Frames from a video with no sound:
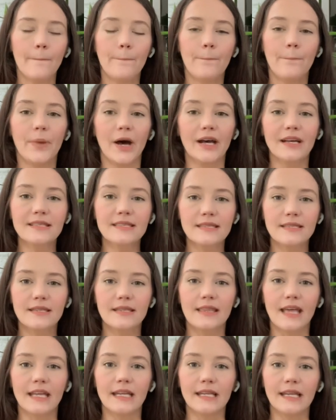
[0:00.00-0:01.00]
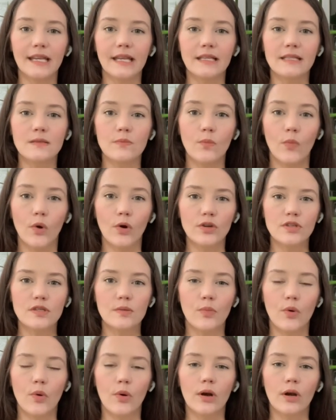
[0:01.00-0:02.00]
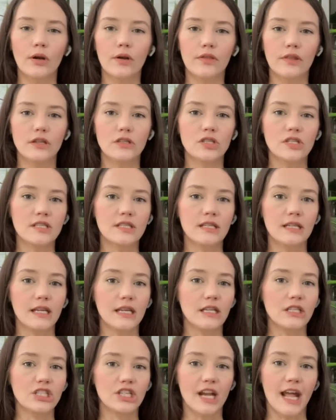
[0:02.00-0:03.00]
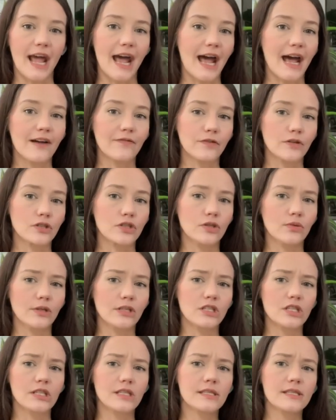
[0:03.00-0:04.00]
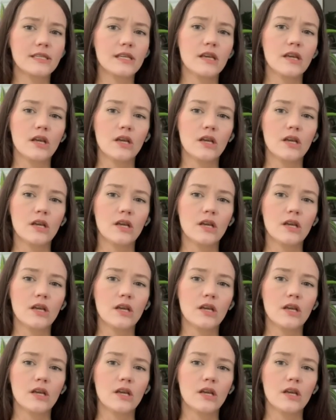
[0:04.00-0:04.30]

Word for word: bust that needs more support than just an inch and a half or two inches.